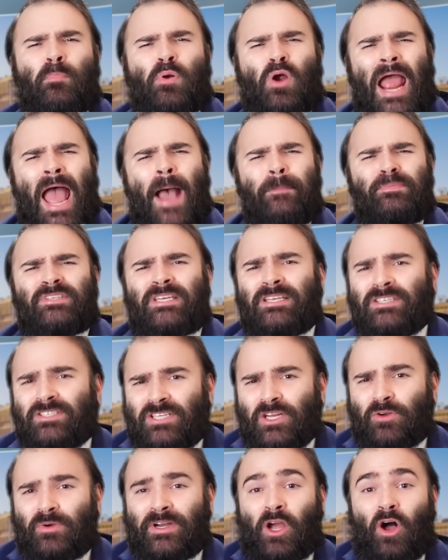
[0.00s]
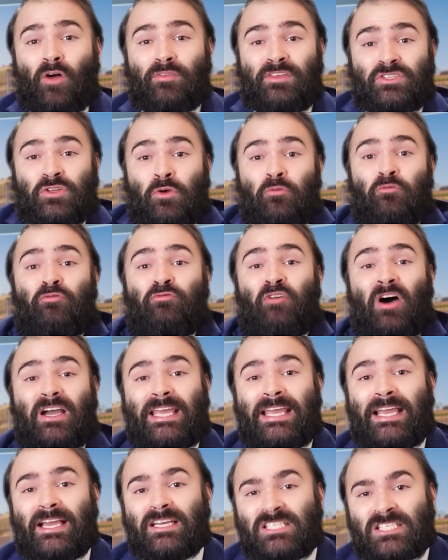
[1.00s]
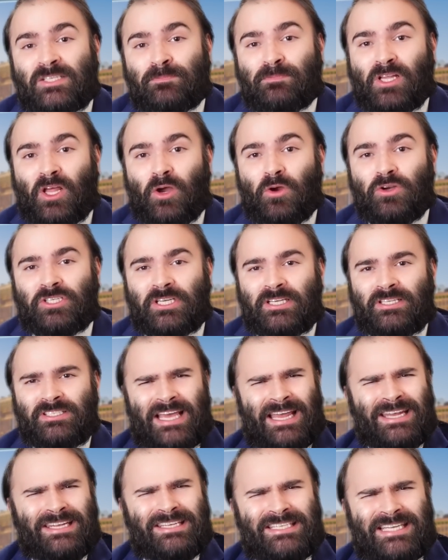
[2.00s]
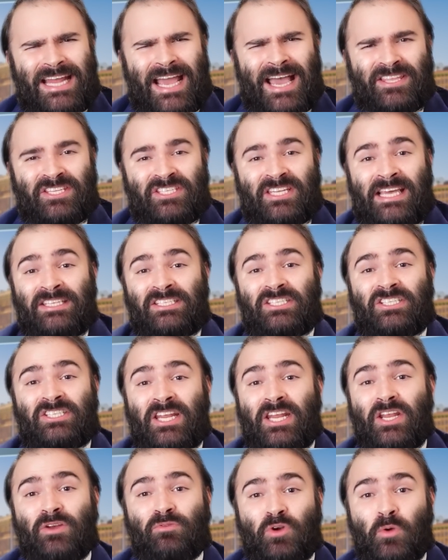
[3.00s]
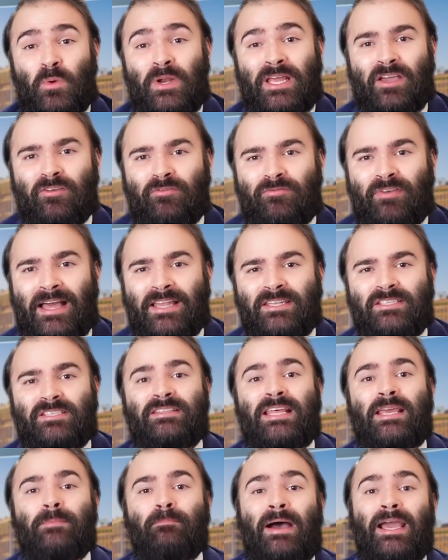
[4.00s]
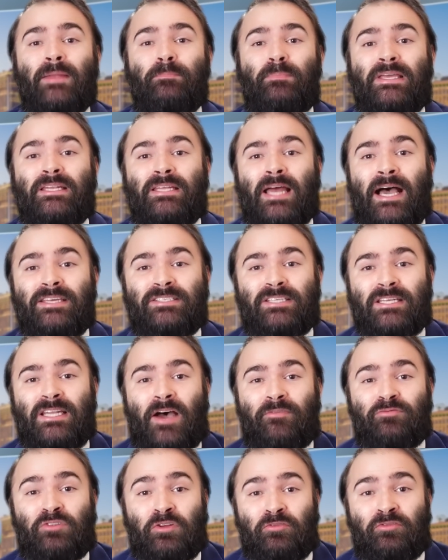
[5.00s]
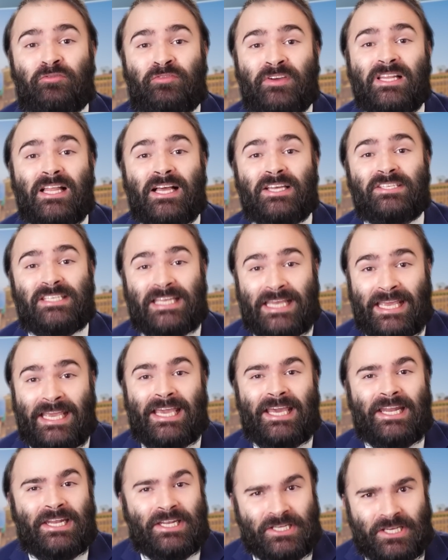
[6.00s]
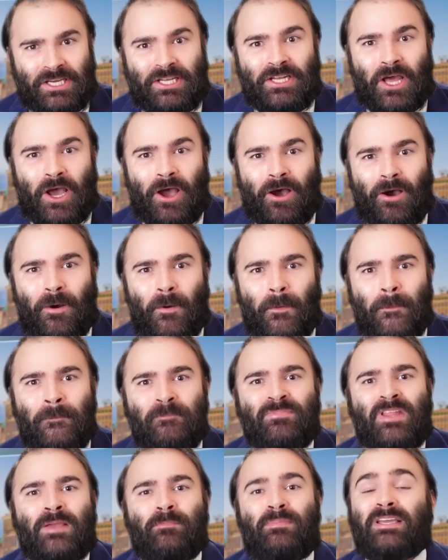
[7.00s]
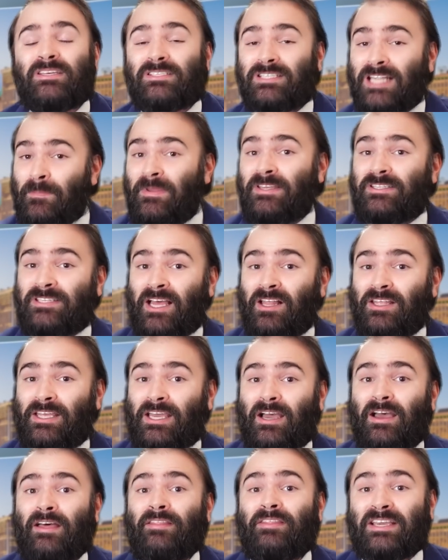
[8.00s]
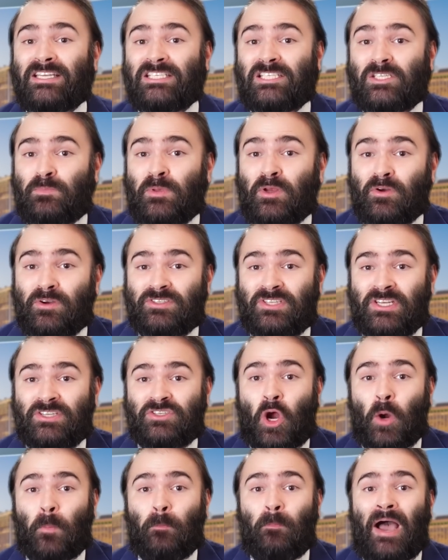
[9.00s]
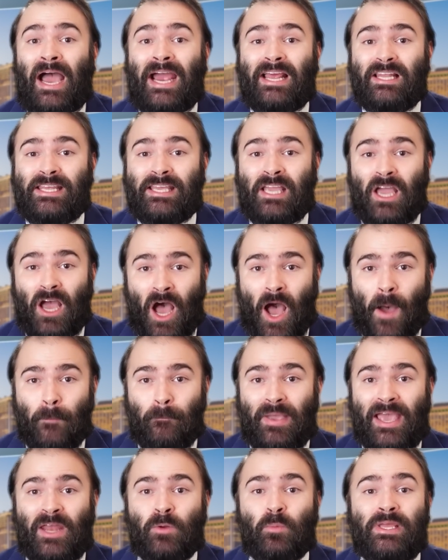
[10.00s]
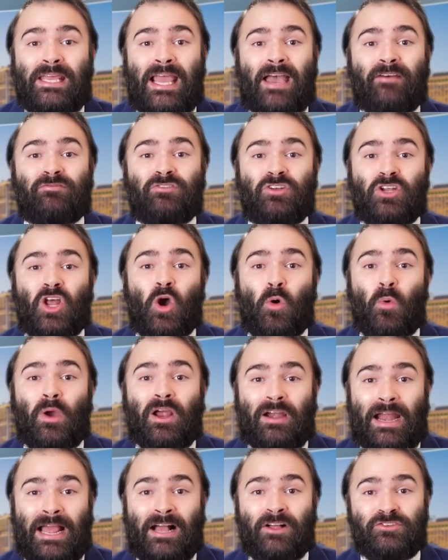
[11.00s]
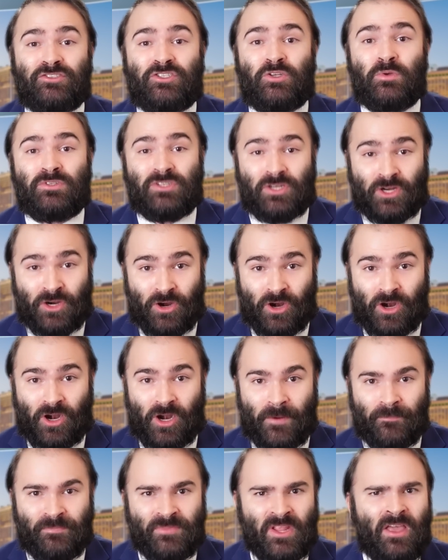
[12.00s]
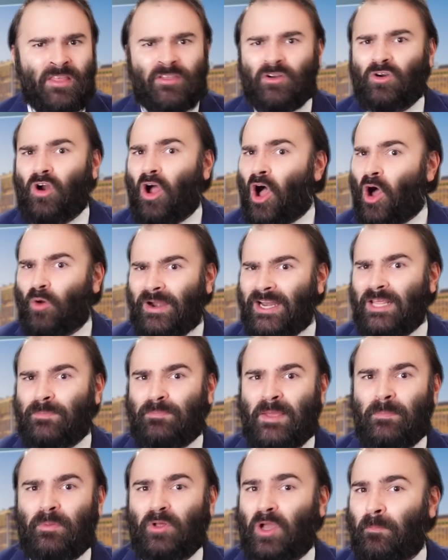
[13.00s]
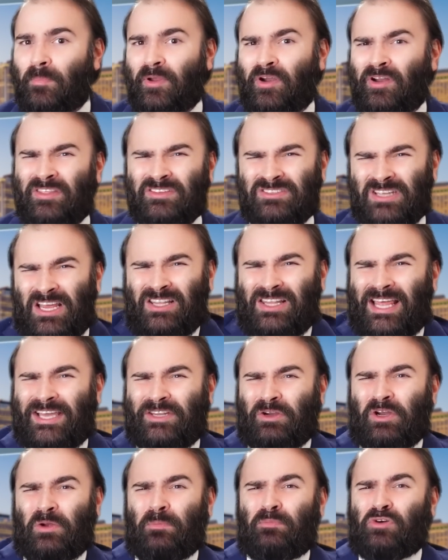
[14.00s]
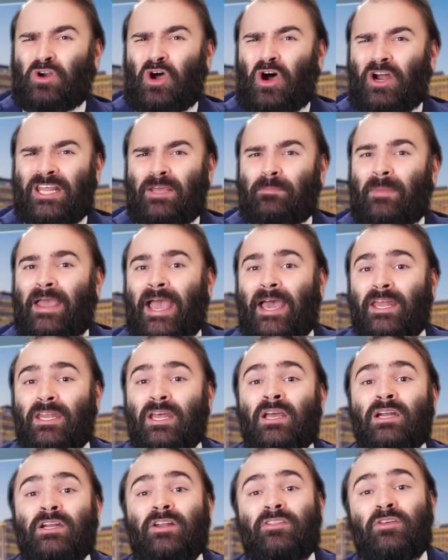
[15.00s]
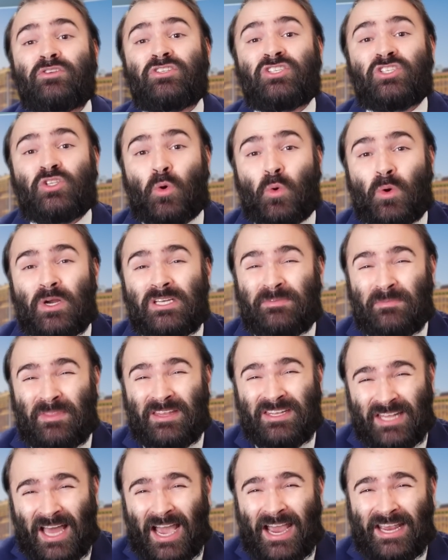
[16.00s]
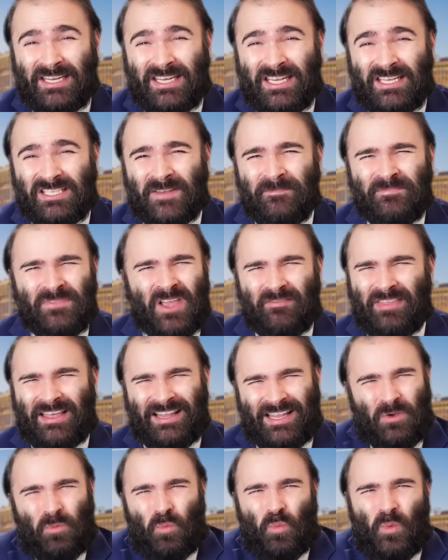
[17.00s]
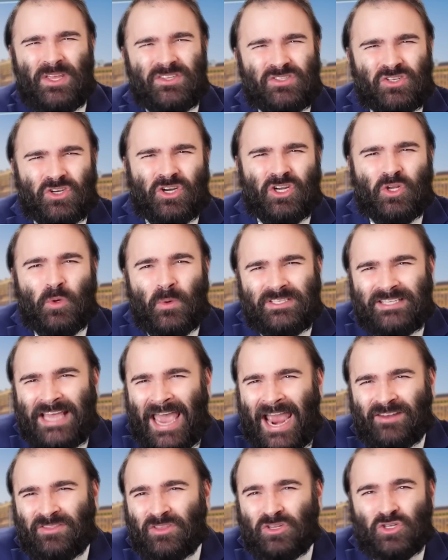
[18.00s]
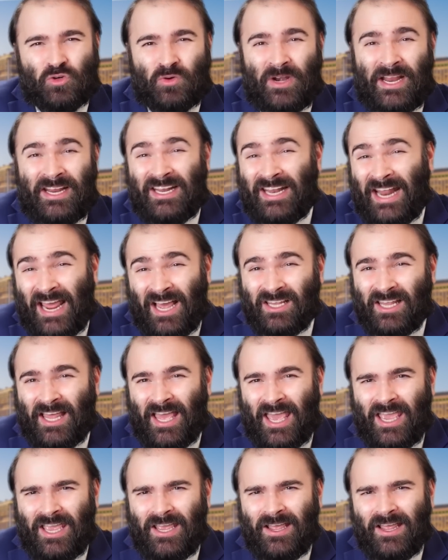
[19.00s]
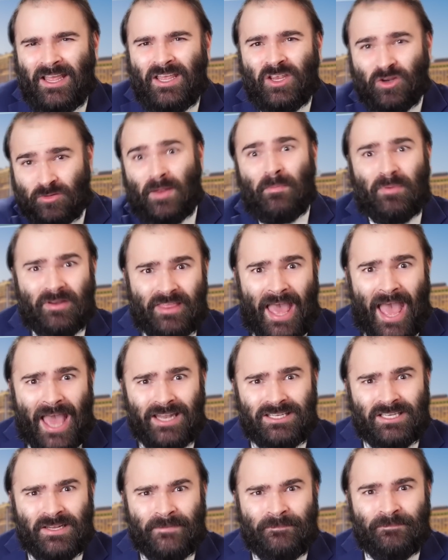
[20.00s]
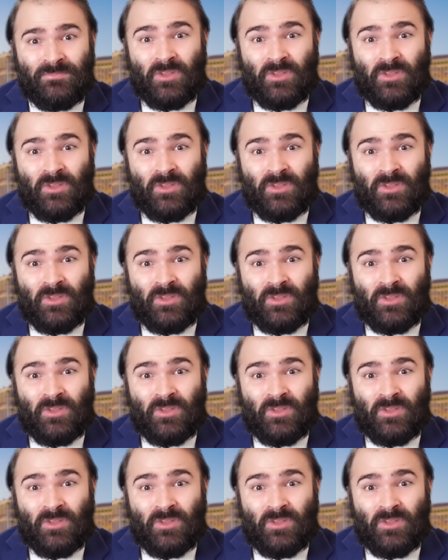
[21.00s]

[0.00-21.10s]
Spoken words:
Perhaps considering all these f***ing explosions and deaths and city-ruining events, they might be nice enough to fill us in, you know? Because let me tell you, the conspiracies are piling up, and we have nowhere else to turn. There are already people comparing this electric brawny man to those stories from the 90s of that, like, wizard who attacked the train in LA. You remember that?